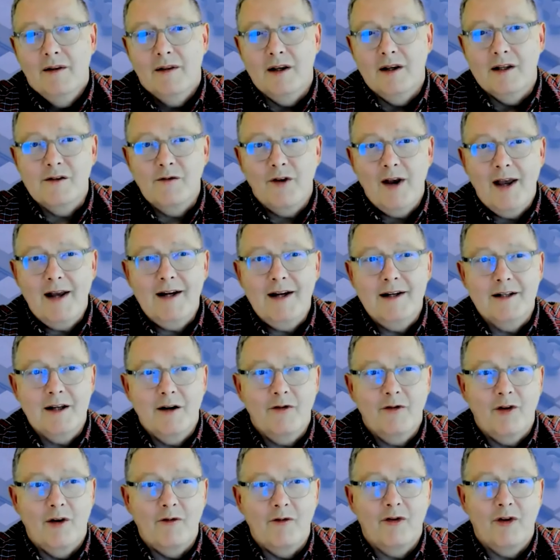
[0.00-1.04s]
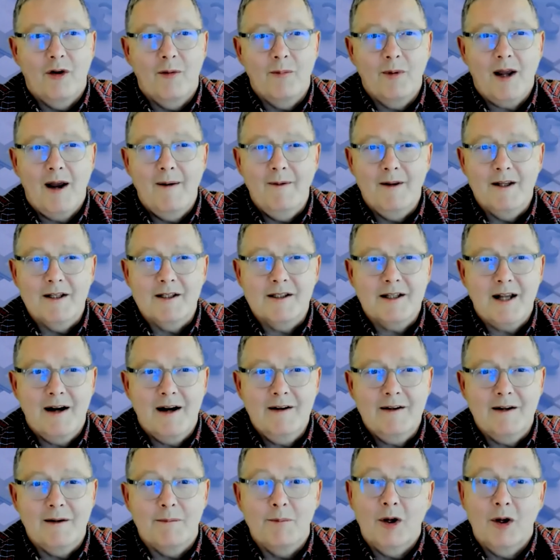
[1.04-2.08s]
that's very different from kind of
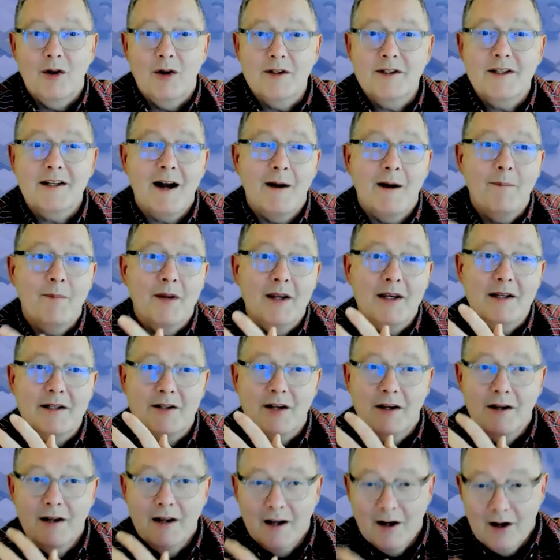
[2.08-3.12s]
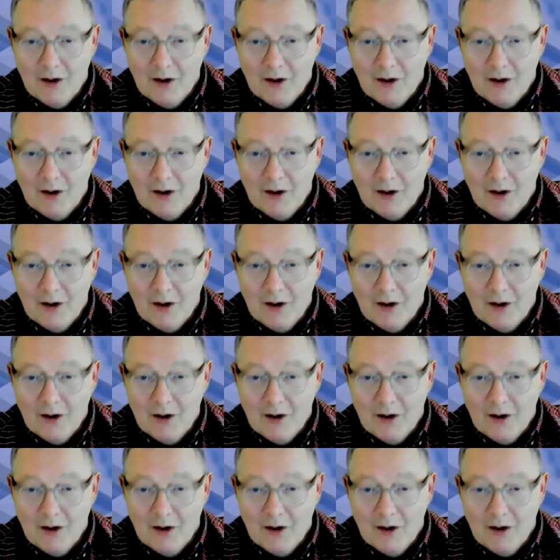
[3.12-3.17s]
standard, because the company's